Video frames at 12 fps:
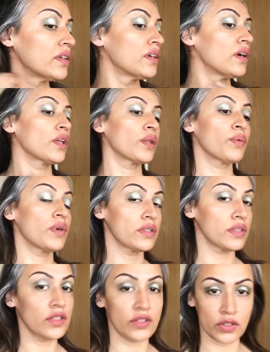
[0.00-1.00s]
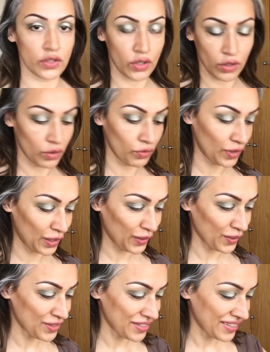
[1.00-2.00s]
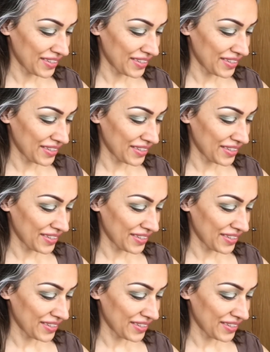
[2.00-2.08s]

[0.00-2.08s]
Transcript: Otherwise, it's just going to look really odd.